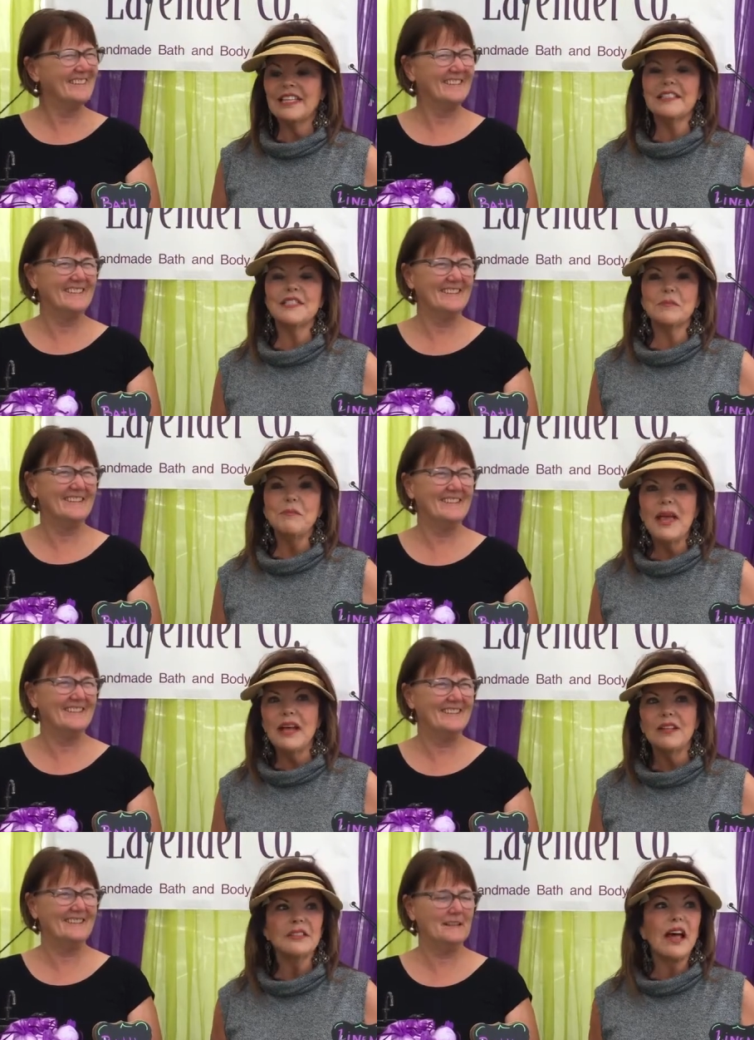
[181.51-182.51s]
Speaker 1: that
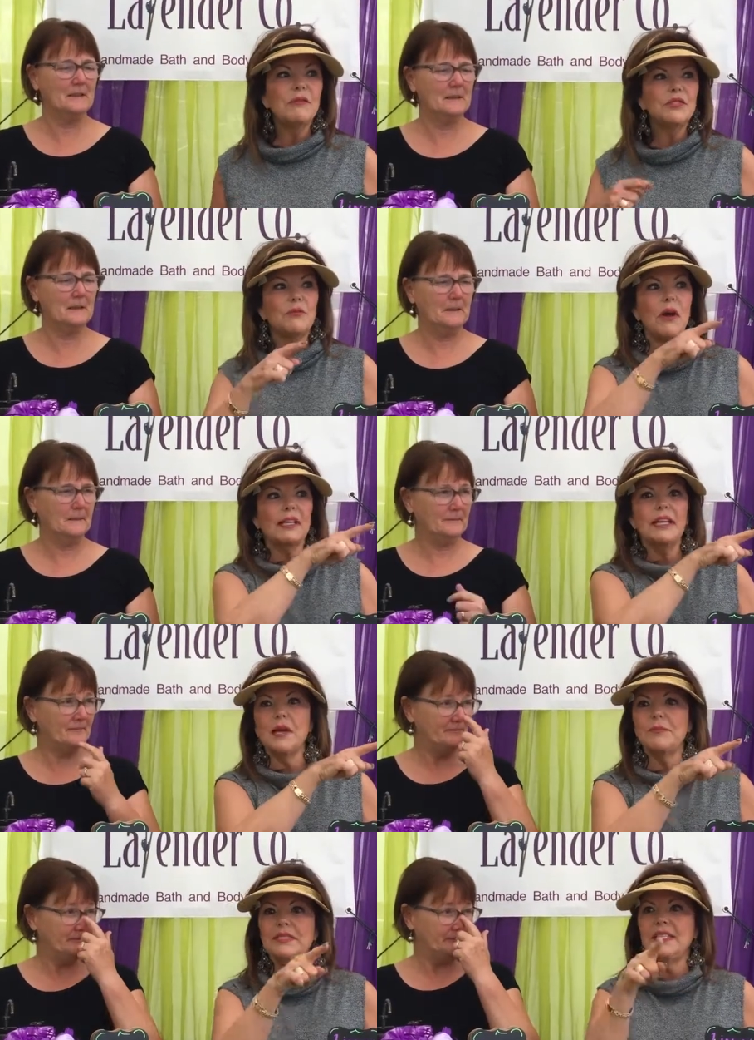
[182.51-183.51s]
smells. I was walking
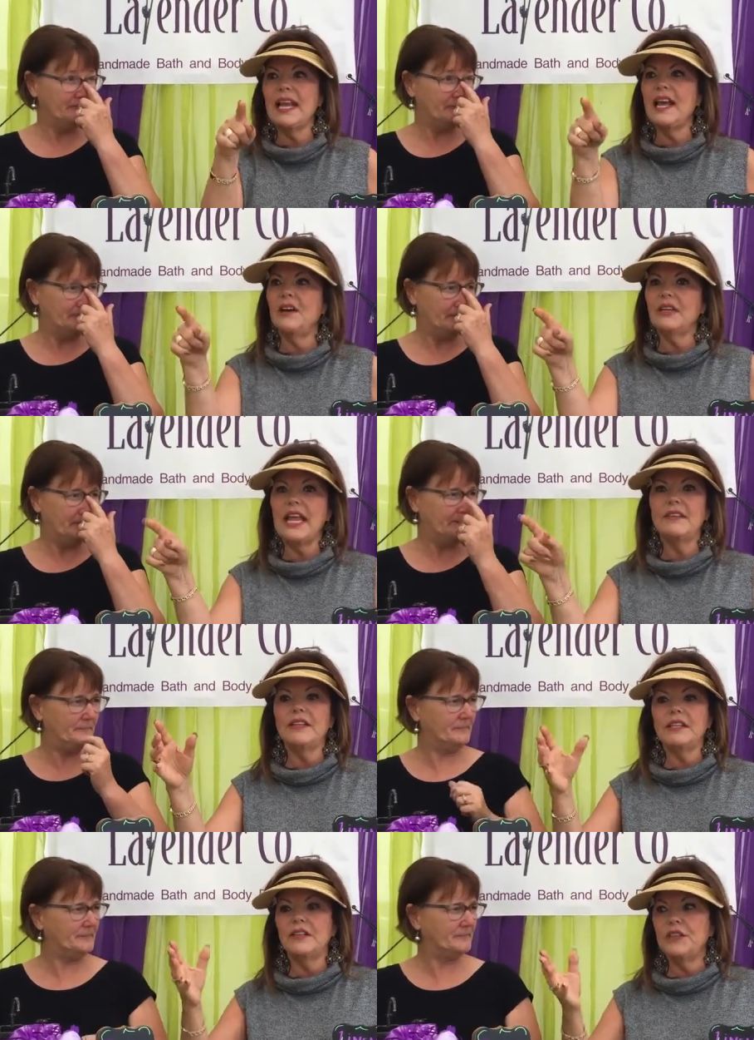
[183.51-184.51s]
up and down,
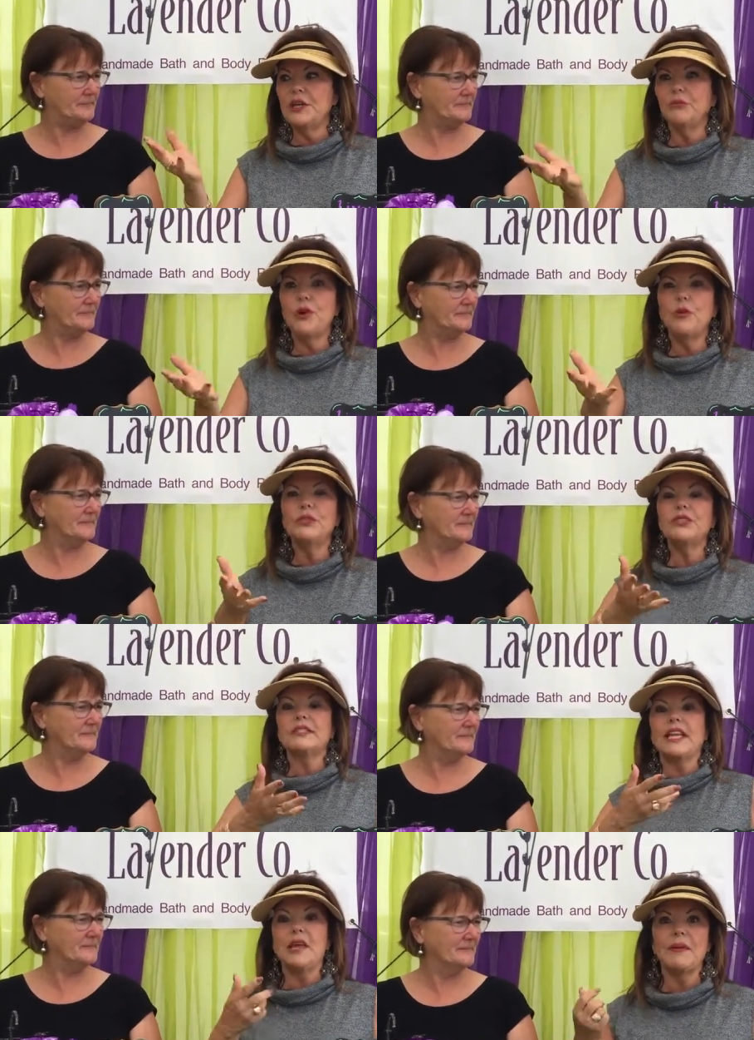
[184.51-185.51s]
and the aroma
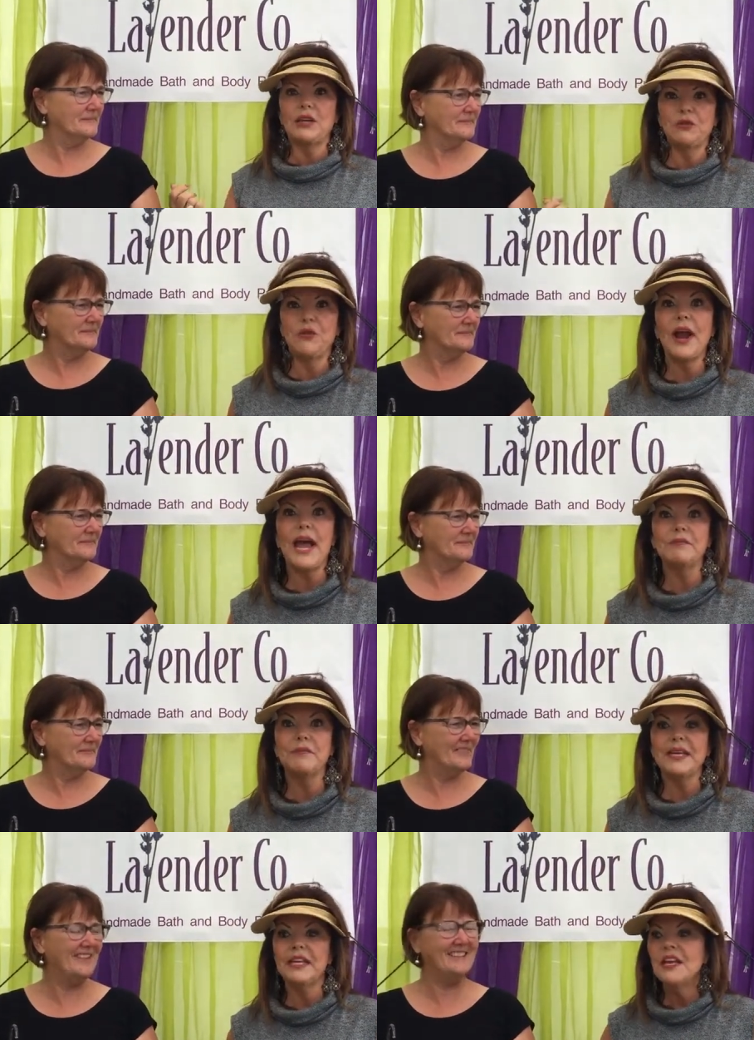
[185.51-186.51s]
just came out and grabbed
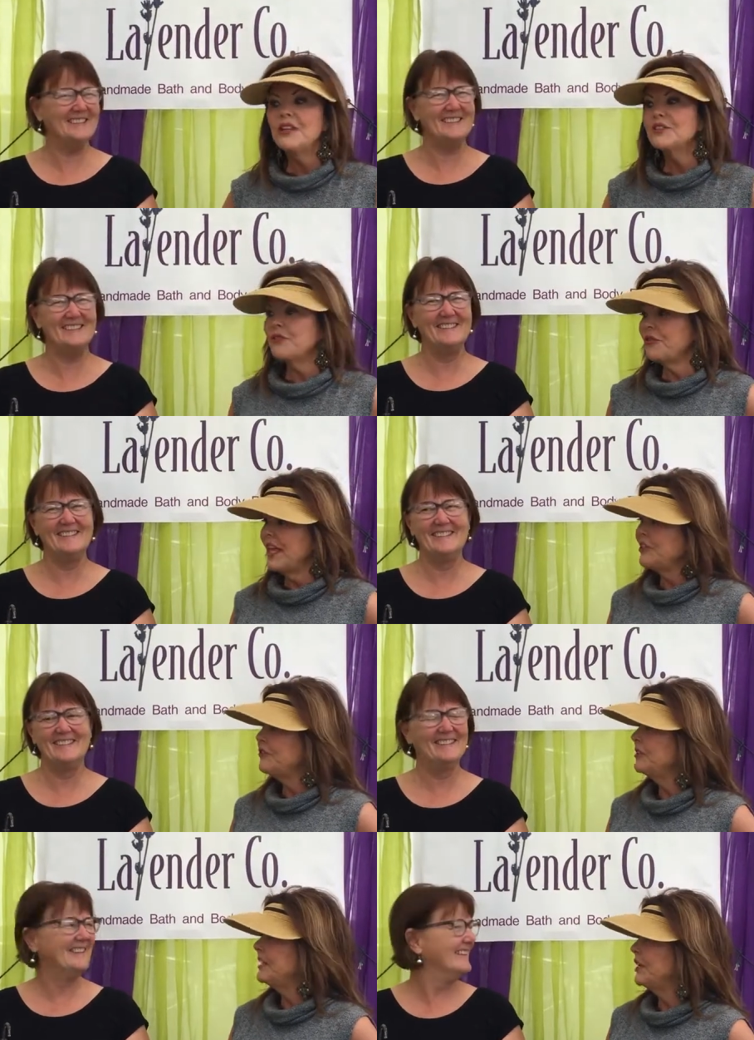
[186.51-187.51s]
me. So thank
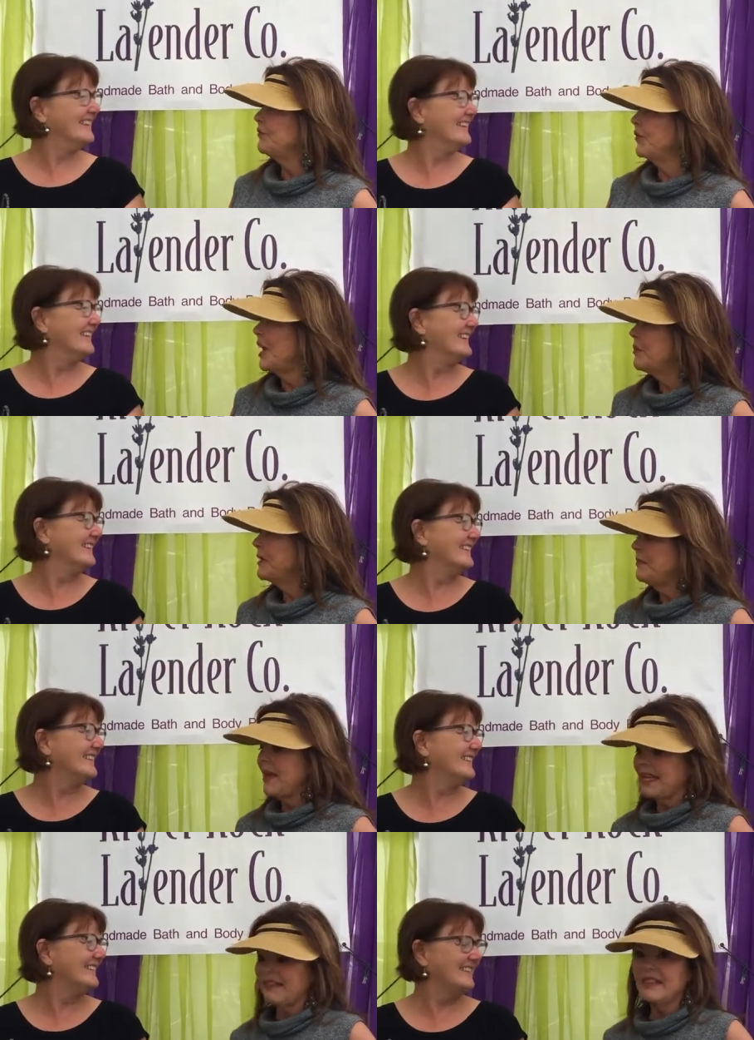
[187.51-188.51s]
you, Laniel, for helping
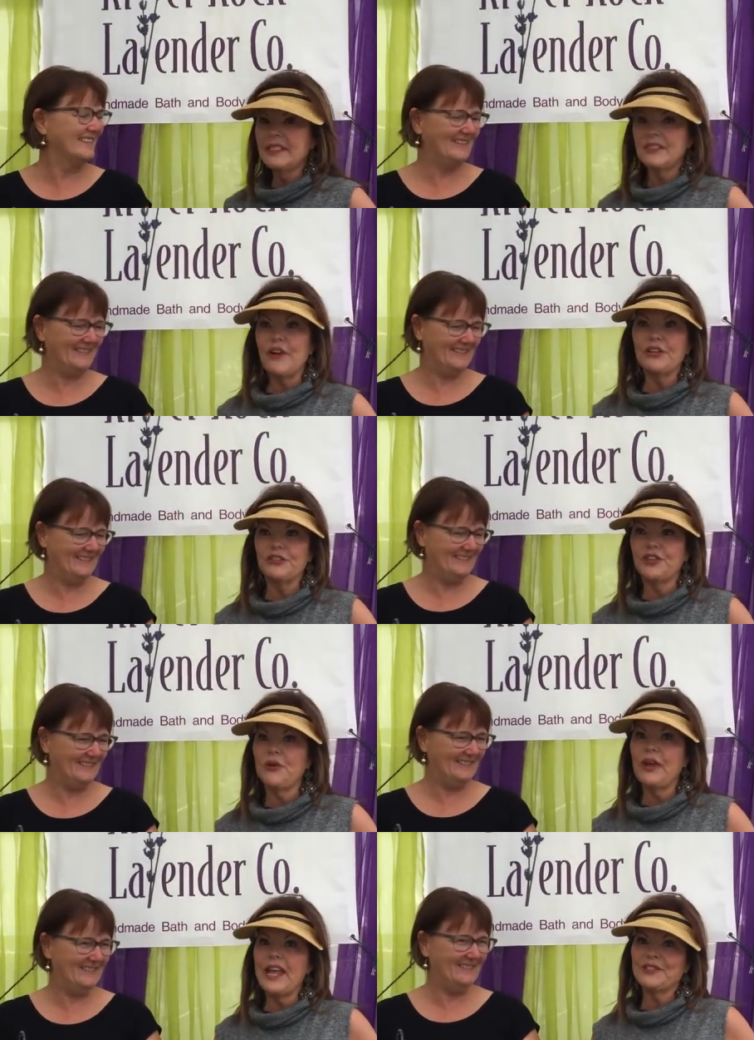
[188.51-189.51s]
make this art
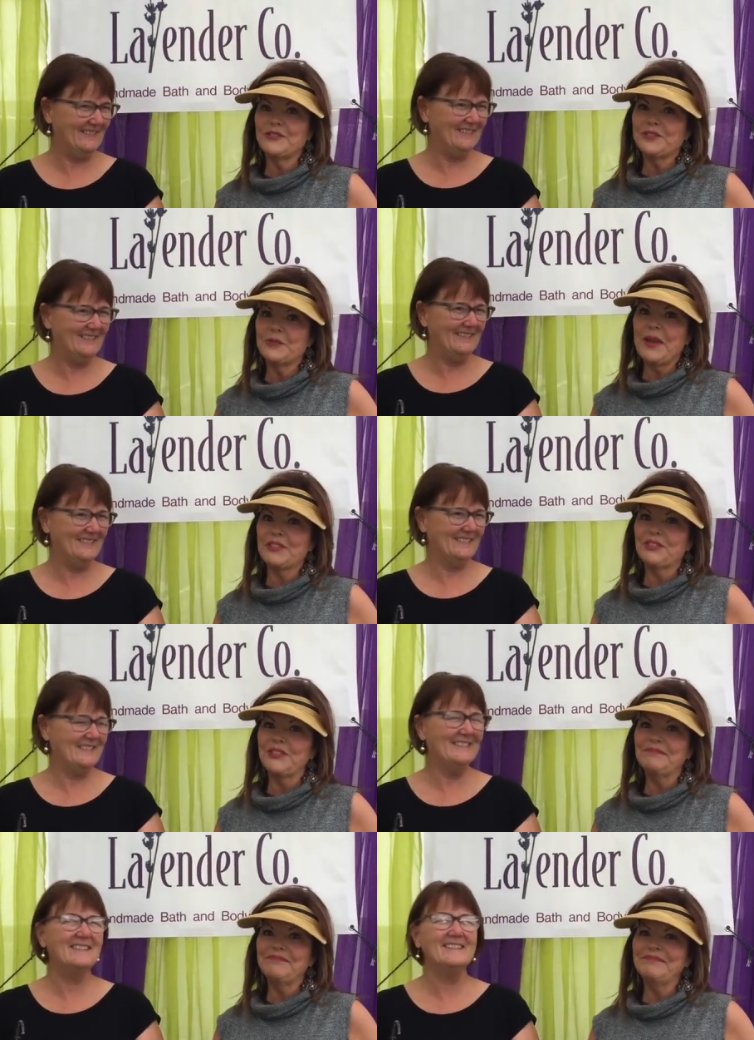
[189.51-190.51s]
show extra
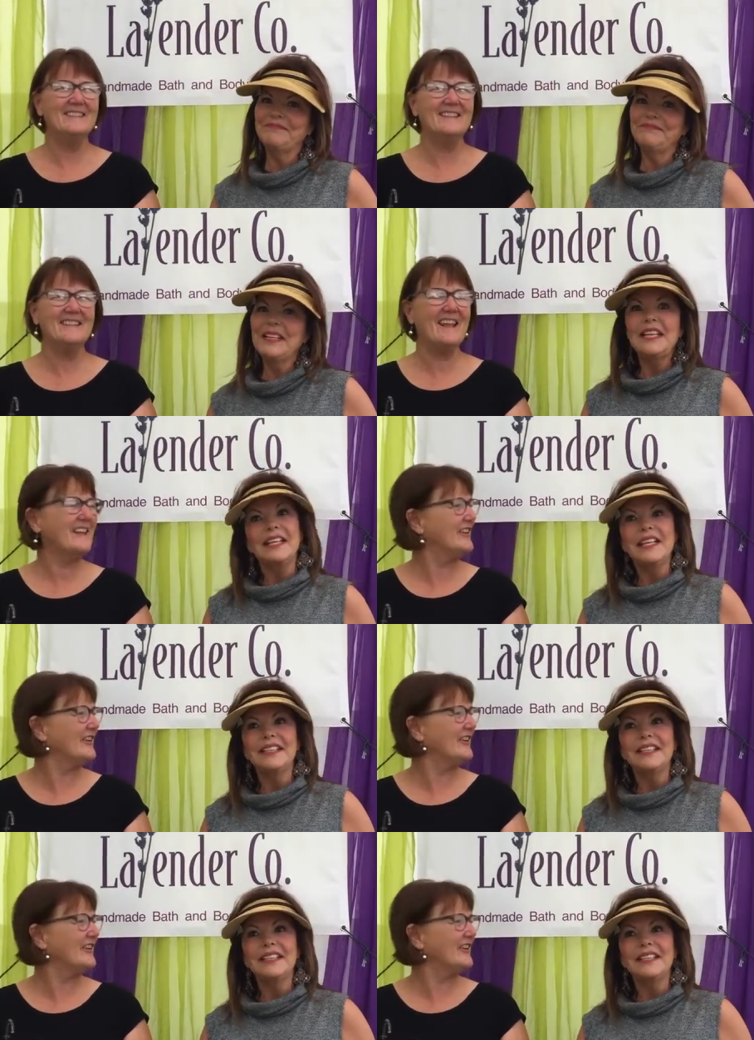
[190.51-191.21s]
special. Thank